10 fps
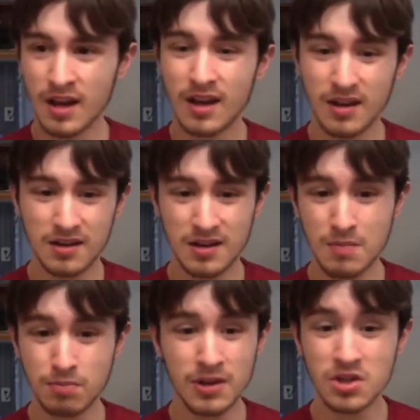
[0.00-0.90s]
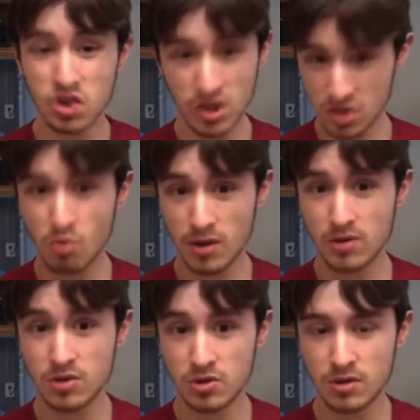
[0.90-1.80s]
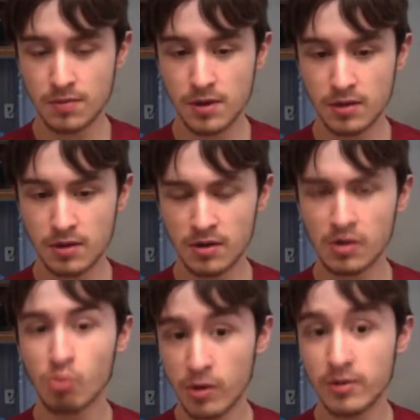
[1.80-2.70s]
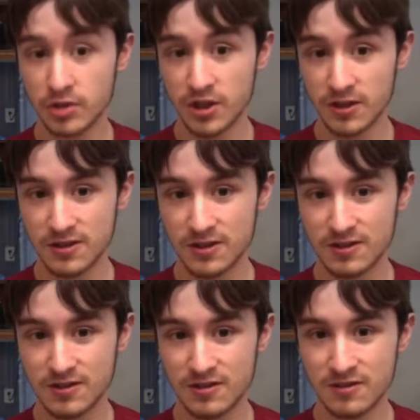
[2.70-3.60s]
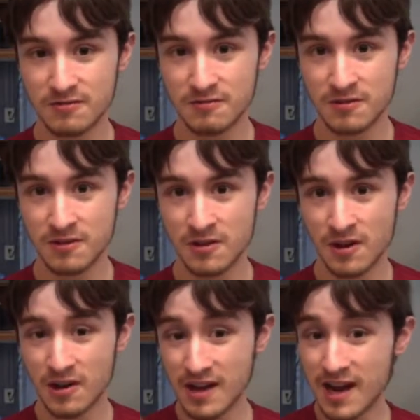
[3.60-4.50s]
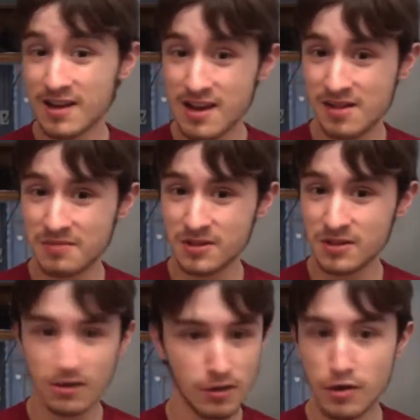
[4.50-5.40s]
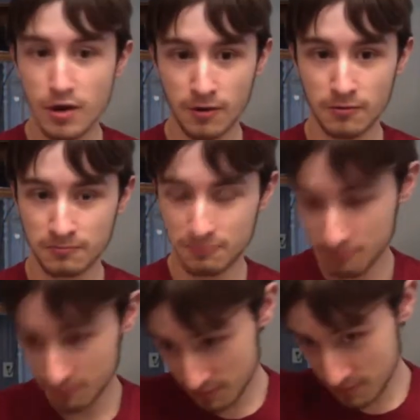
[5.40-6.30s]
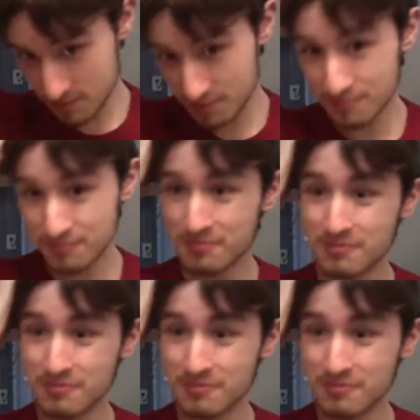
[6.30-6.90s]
and it played just the way it should have been on a real Genesis. On Act Games, no. It